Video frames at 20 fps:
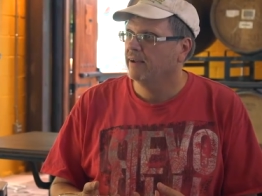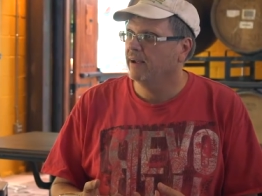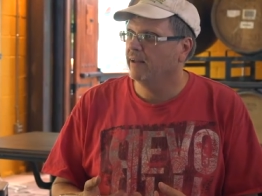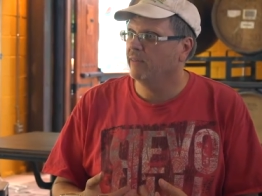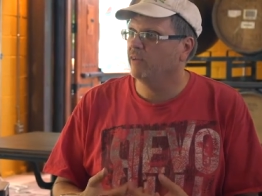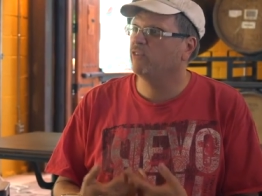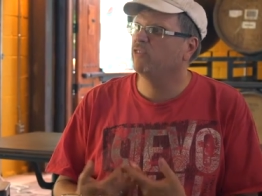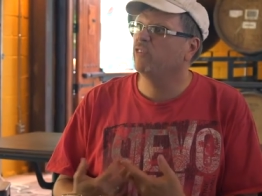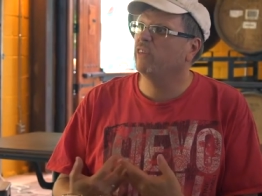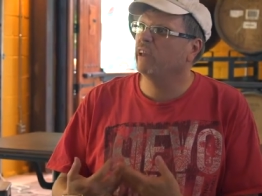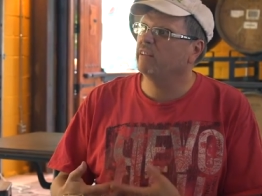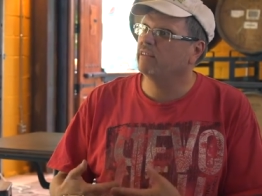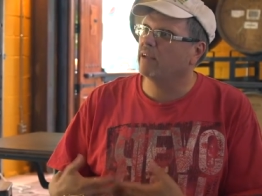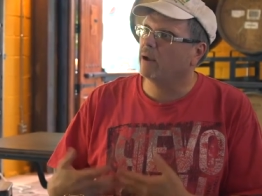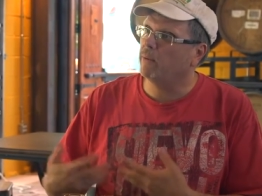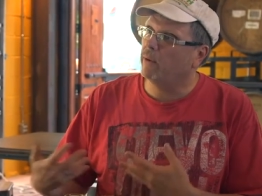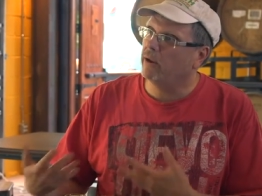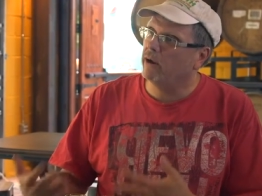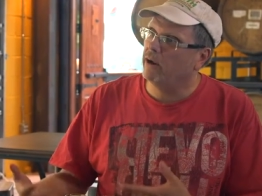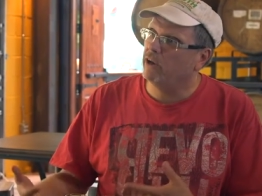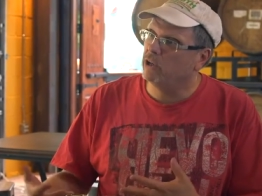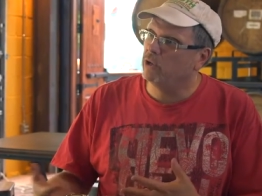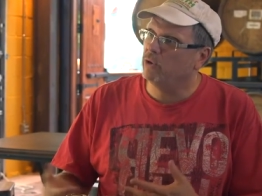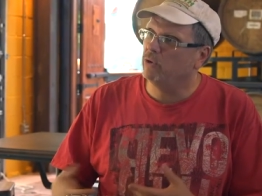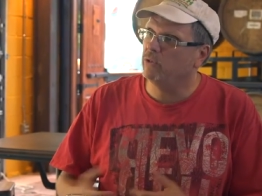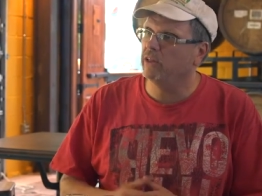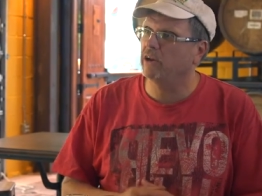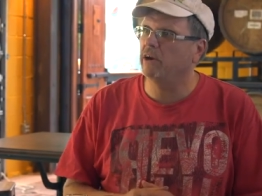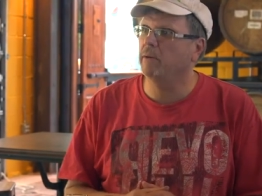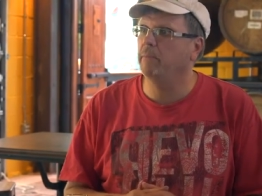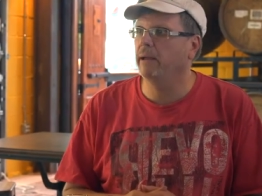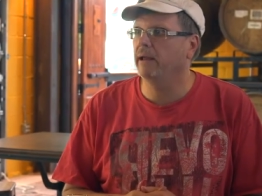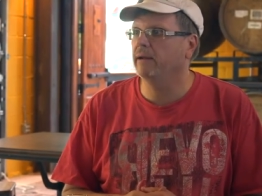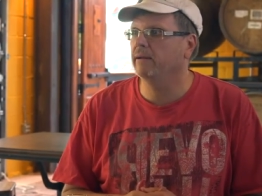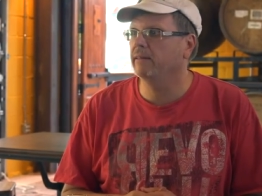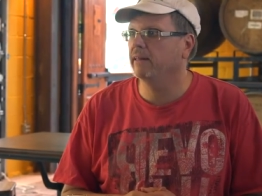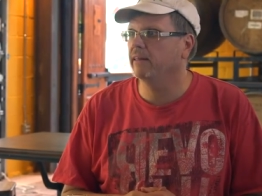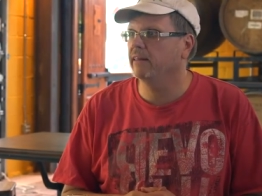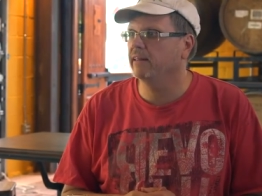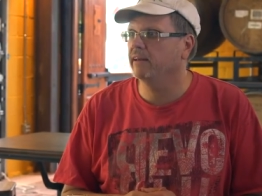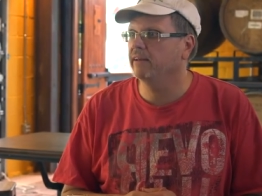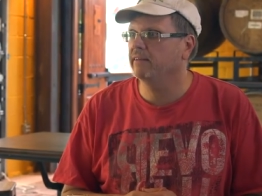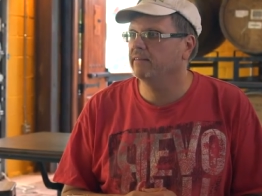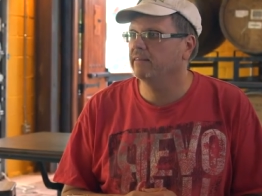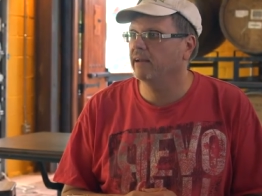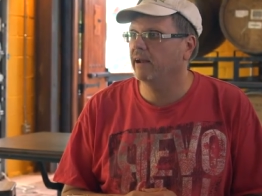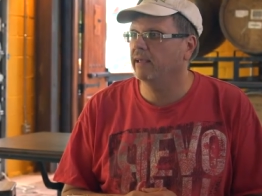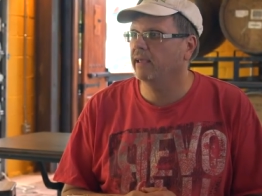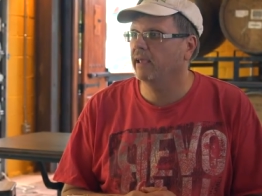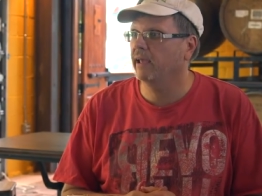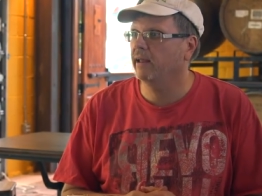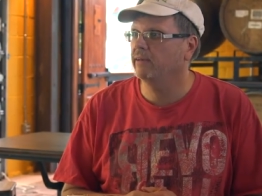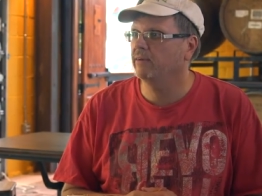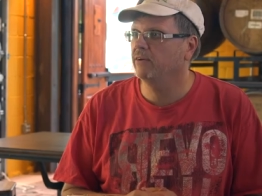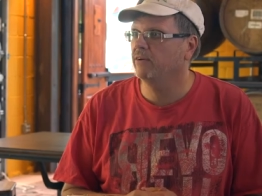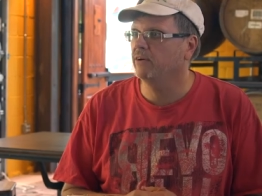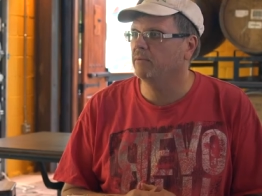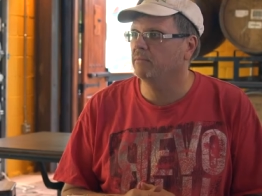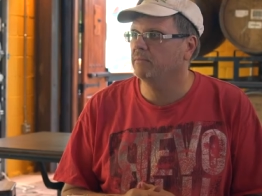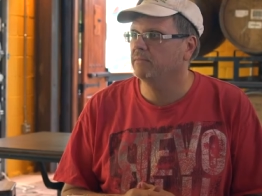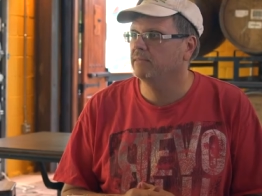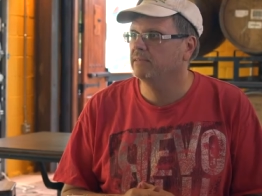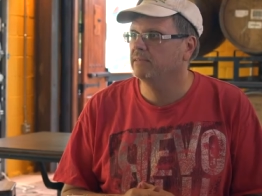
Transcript: and there's things I want to do that are better than this, and I can't do them.